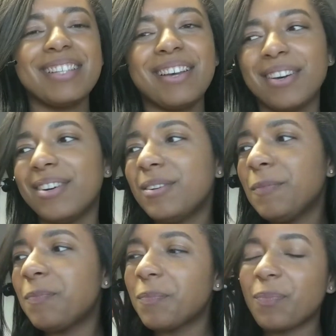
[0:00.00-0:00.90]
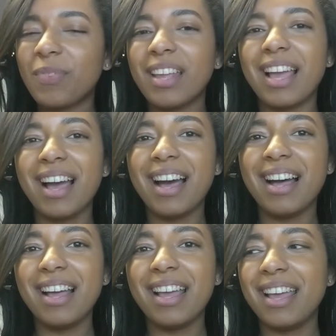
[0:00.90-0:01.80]
So,
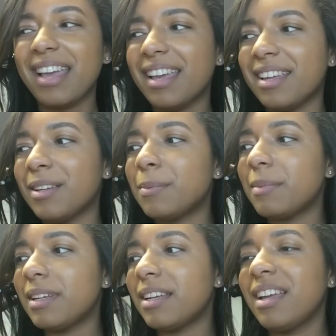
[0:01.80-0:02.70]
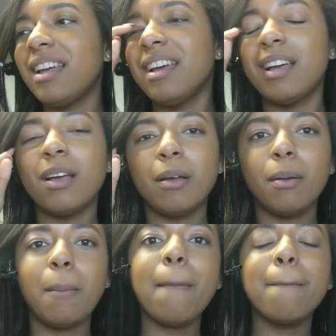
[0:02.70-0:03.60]
I am
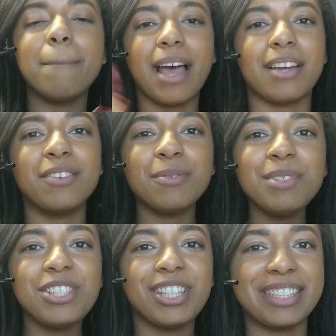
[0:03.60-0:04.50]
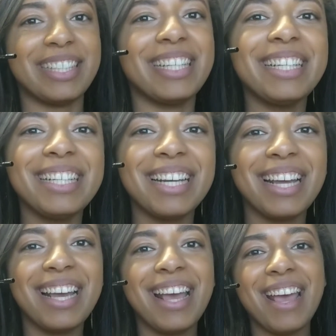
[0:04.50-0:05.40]
back from Charlotte
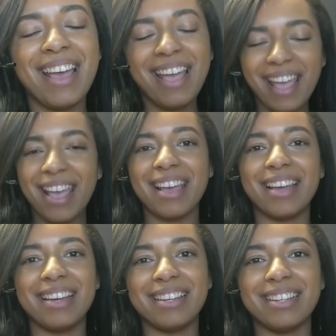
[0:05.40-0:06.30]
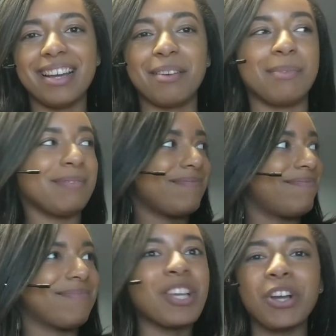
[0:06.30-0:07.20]
and I'm
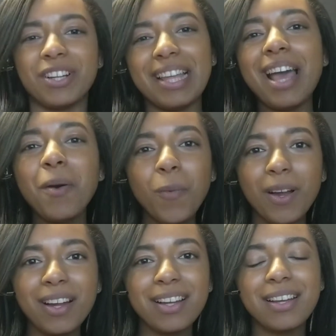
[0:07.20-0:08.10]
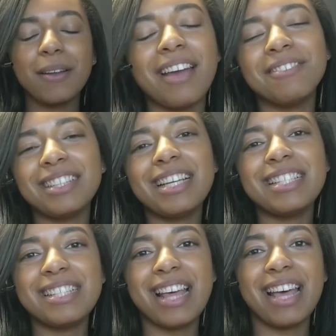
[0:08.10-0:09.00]
currently at work and I
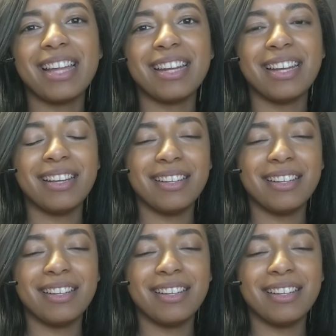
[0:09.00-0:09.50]
realized that